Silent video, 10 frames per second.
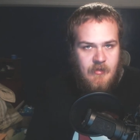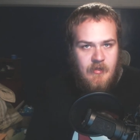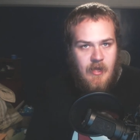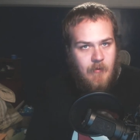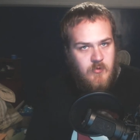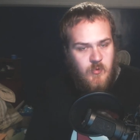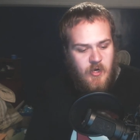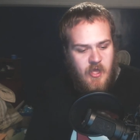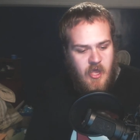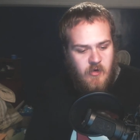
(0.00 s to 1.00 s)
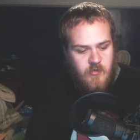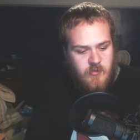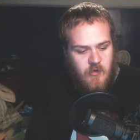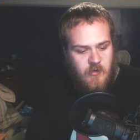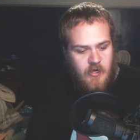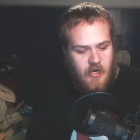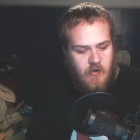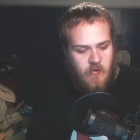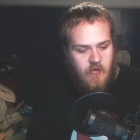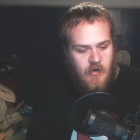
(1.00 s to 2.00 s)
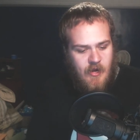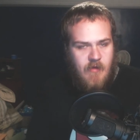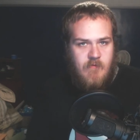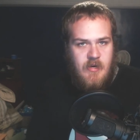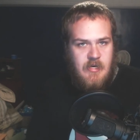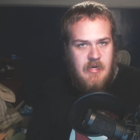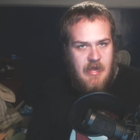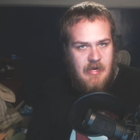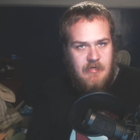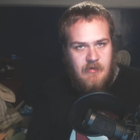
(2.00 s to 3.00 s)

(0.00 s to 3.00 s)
I'm 28 years old and I don't have any debt,